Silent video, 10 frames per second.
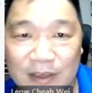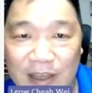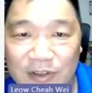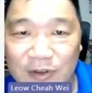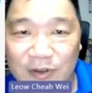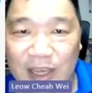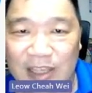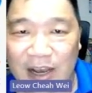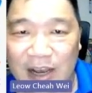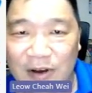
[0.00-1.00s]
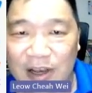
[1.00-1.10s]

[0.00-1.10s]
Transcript: Yeah, so that's how